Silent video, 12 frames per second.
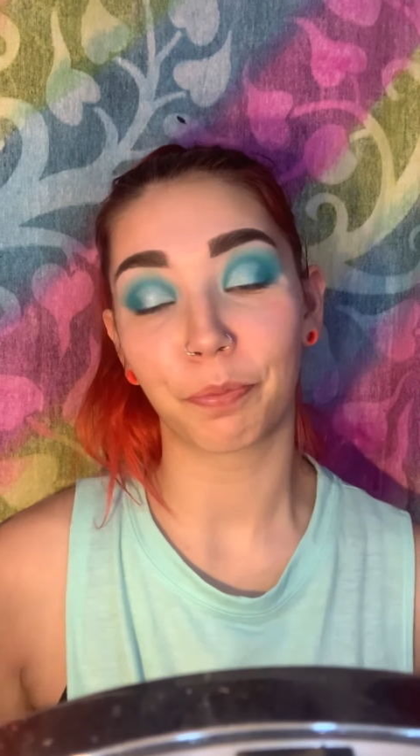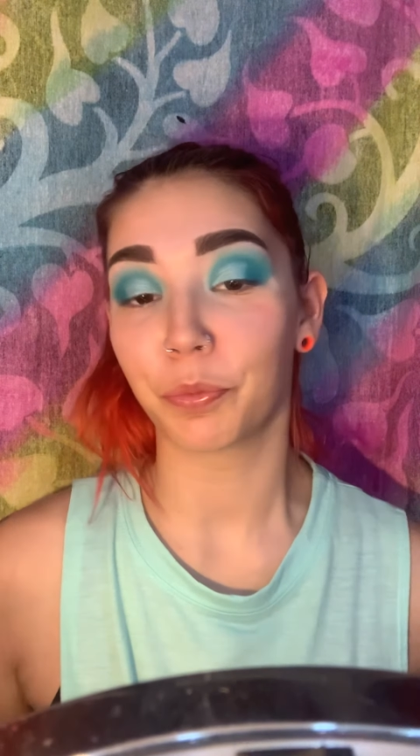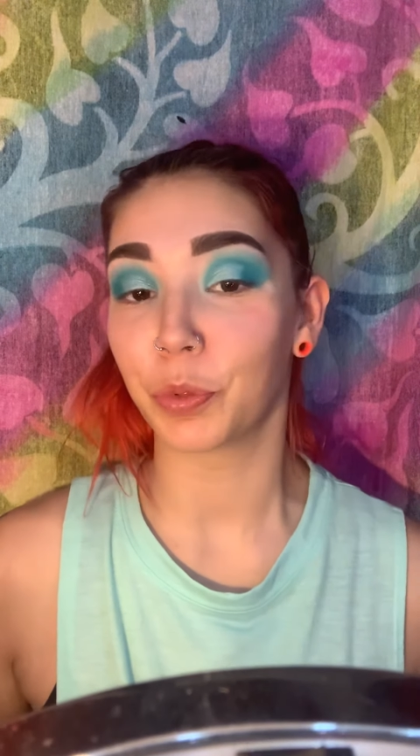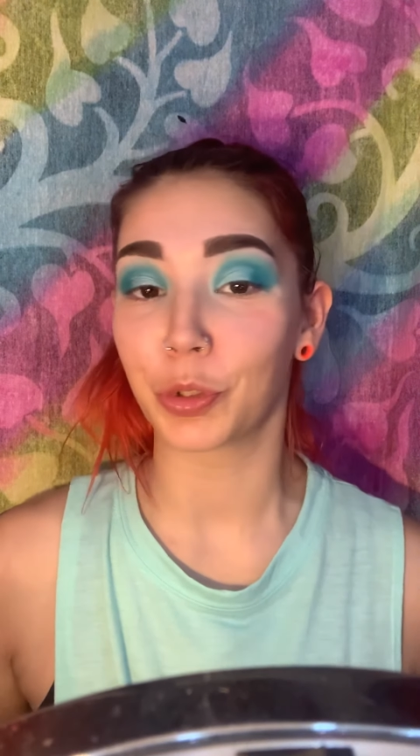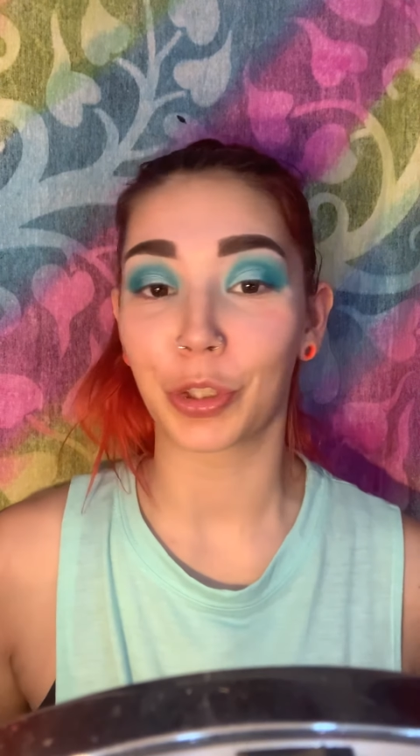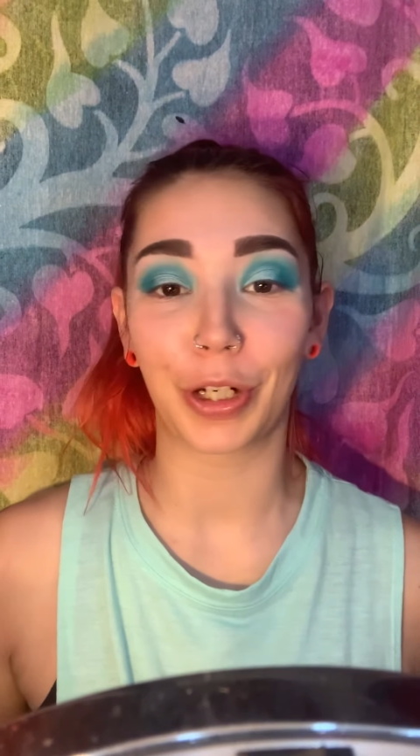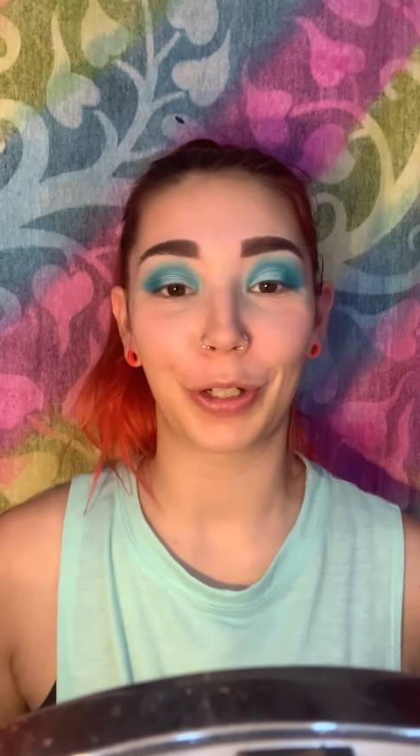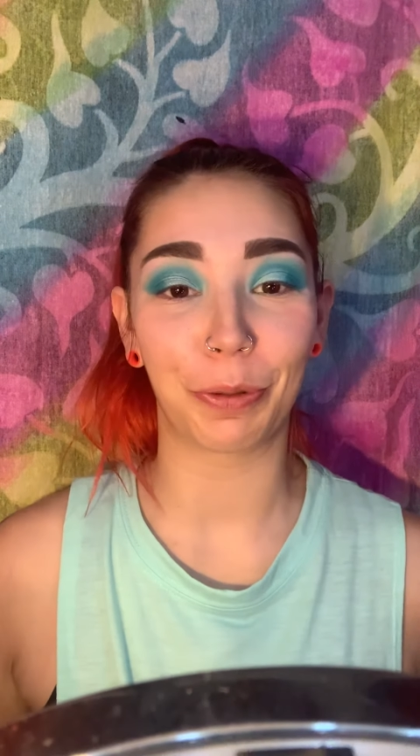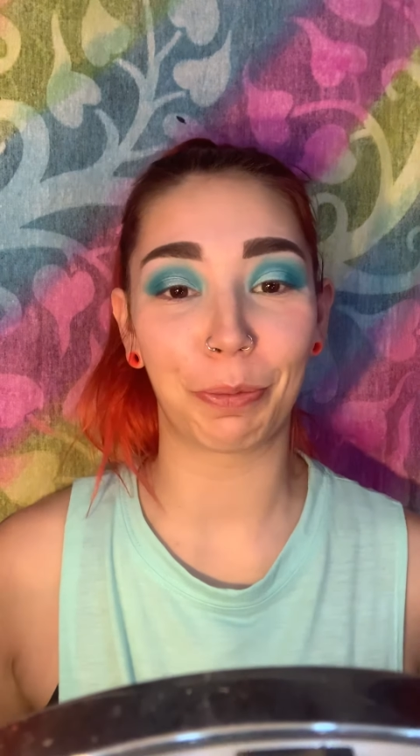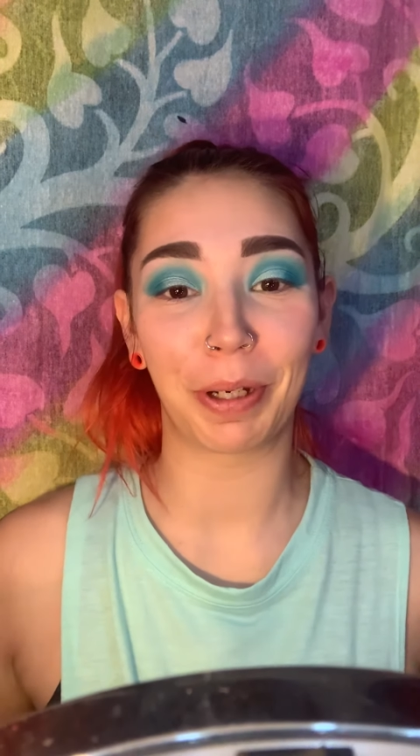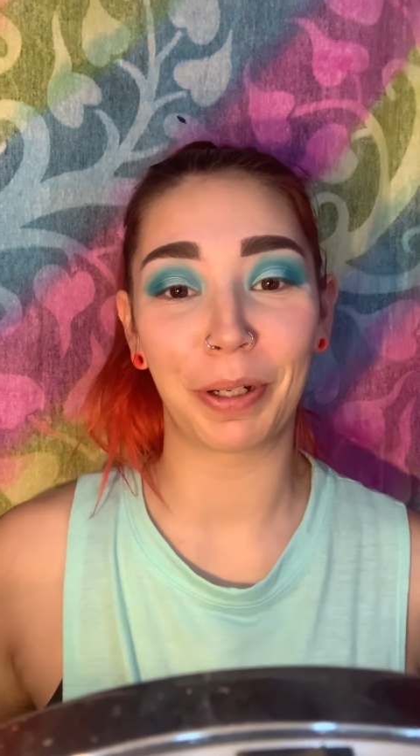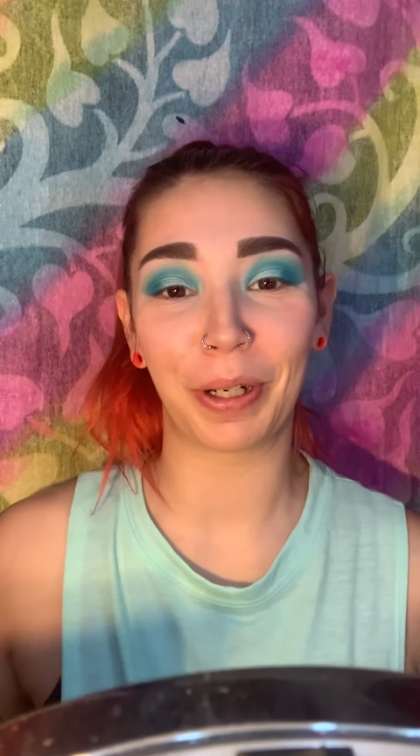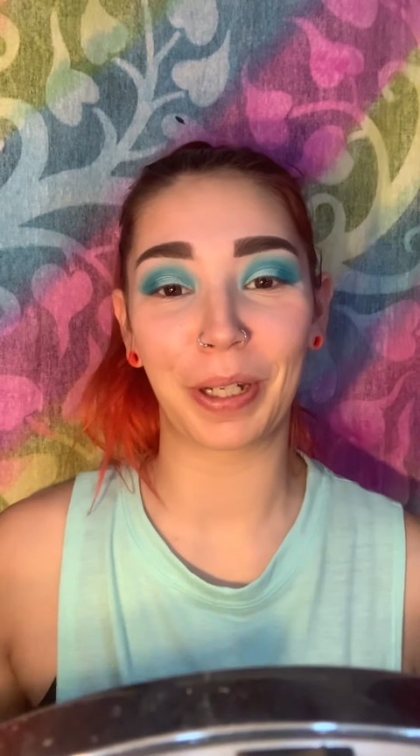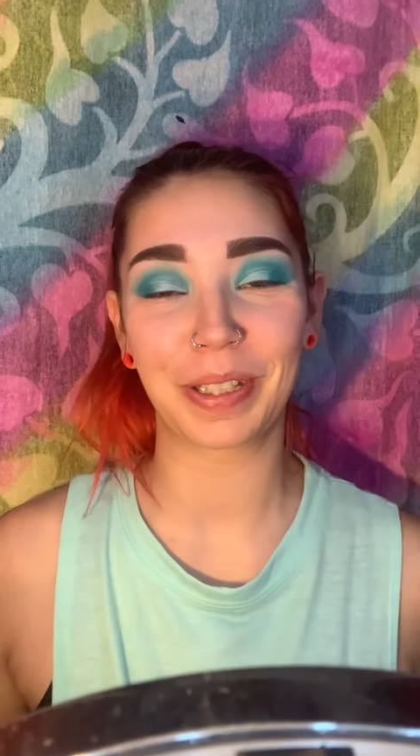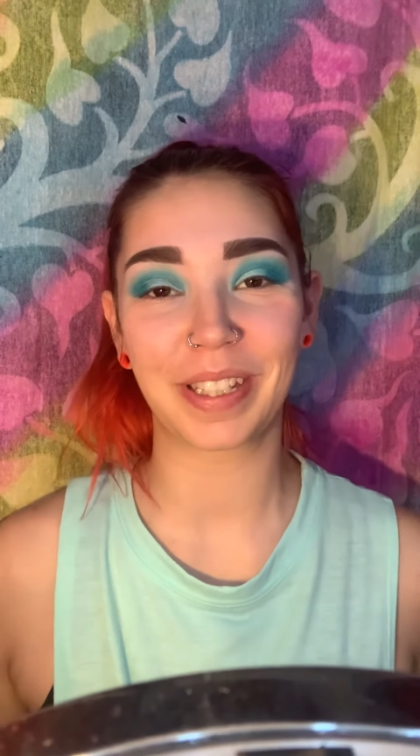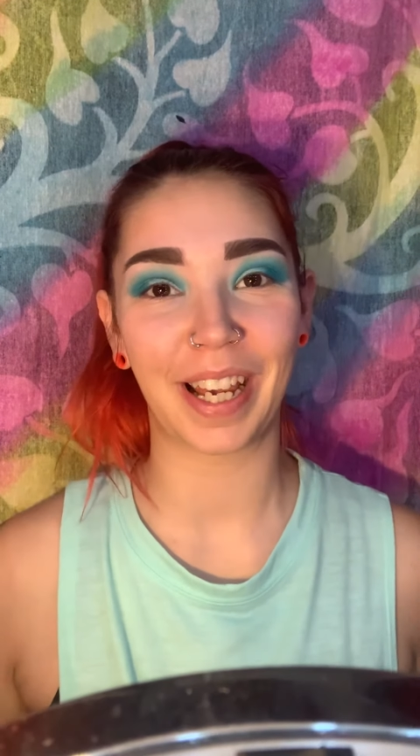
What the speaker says: We'll try to do better next